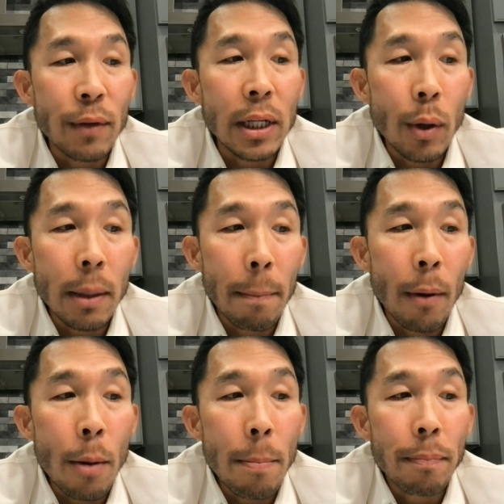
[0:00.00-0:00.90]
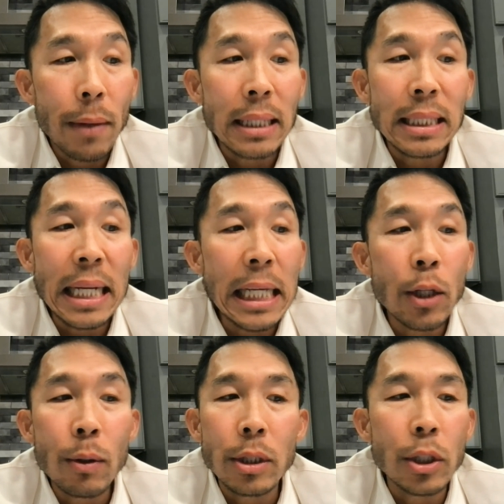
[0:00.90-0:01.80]
video on the Pope and said he
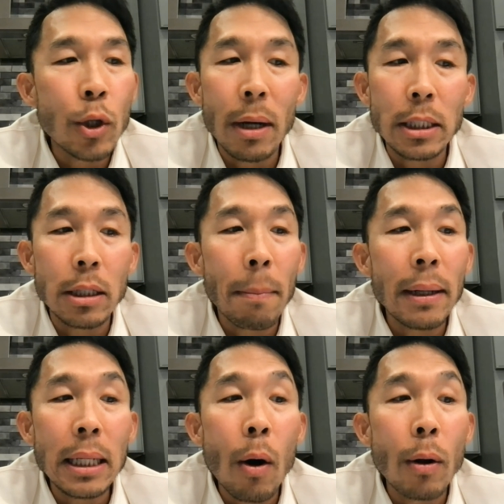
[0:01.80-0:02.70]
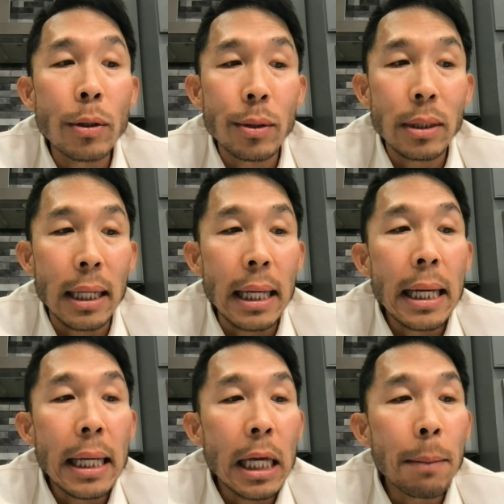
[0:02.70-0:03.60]
learned so much, but he also said
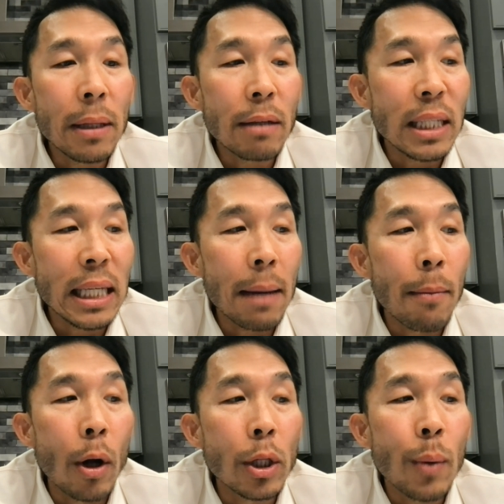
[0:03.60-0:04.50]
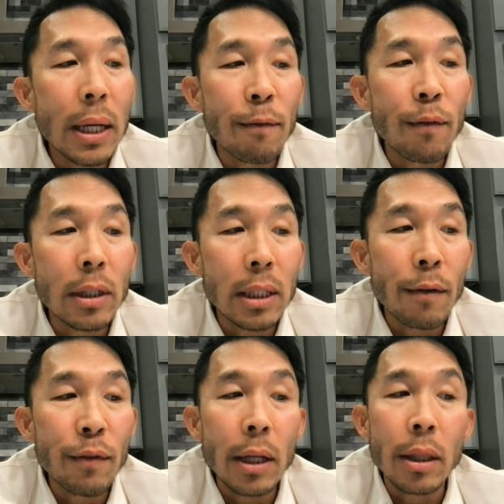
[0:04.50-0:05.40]
he believes he came all the way to
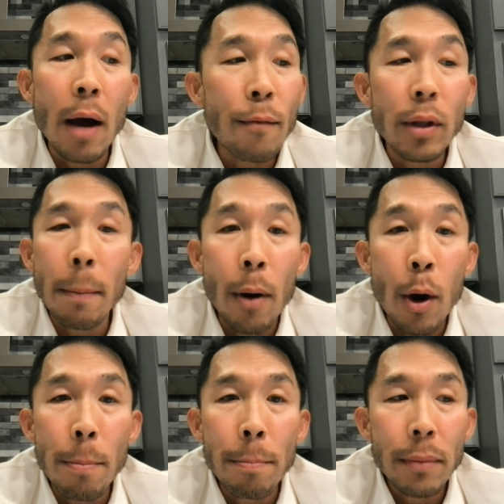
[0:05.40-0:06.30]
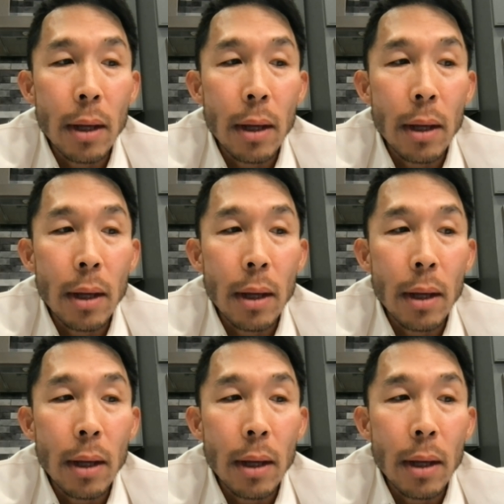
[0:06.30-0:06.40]
Philadelphia not for the Pope,